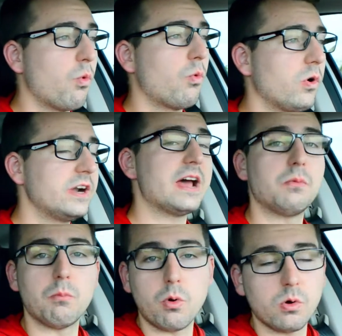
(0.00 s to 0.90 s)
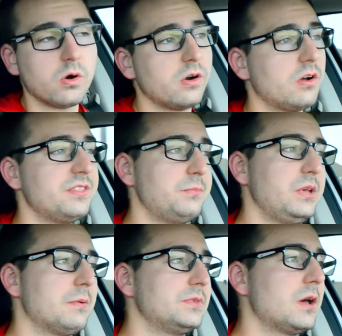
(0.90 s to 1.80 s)
worn out more on the
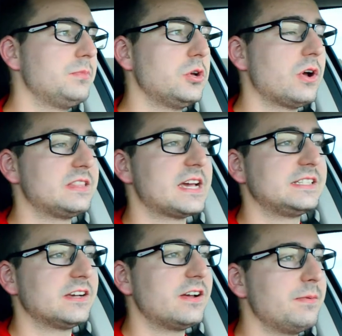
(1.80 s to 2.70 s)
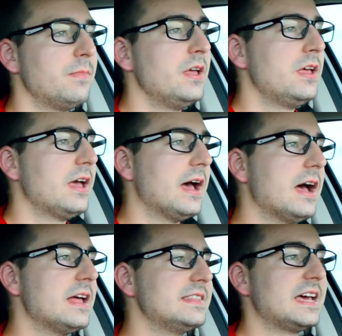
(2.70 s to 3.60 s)
BMW at that time,
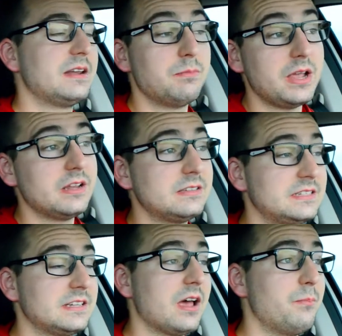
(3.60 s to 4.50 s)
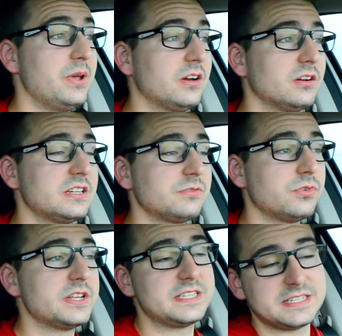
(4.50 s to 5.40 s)
that it made a bigger
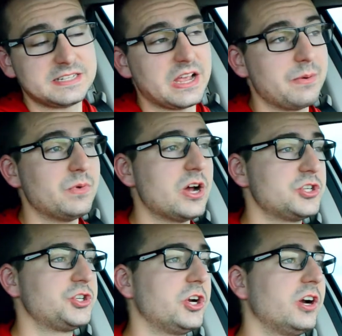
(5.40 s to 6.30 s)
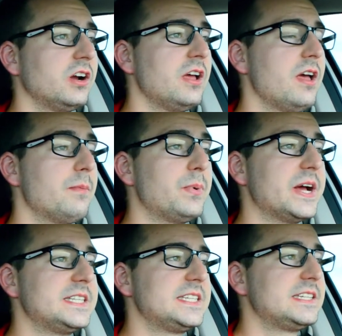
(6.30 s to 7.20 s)
difference. I'm not sure,
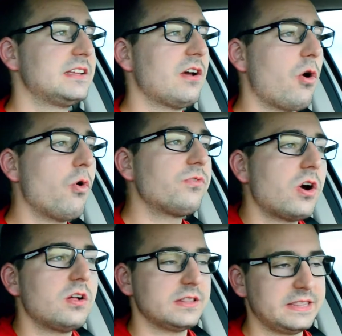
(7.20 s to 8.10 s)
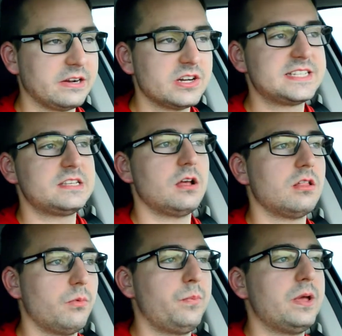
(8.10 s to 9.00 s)
but overall there is
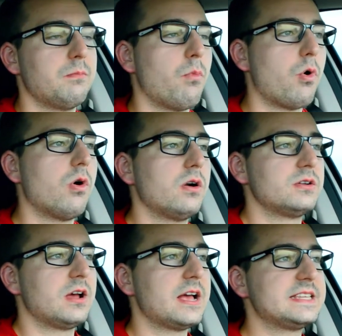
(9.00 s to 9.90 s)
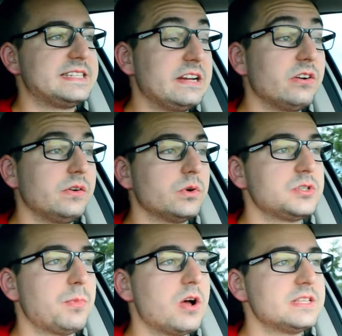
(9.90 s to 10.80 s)
still a bit more steering
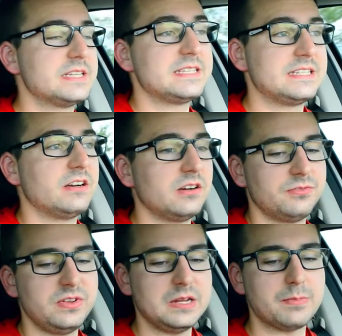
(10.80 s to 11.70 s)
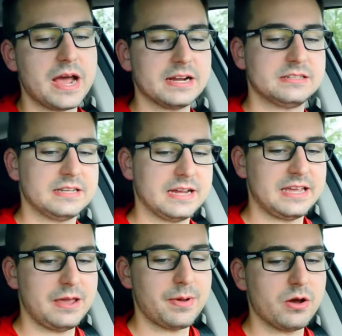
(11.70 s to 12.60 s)
response and steering feedback that
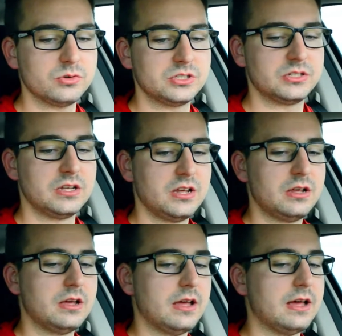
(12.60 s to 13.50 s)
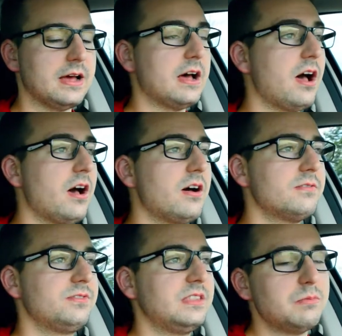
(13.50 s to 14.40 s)
came out
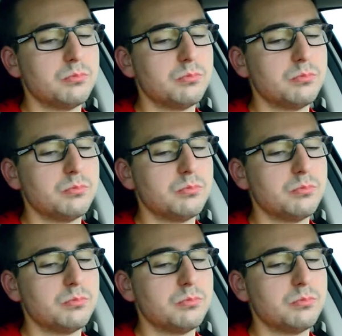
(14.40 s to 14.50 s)
of the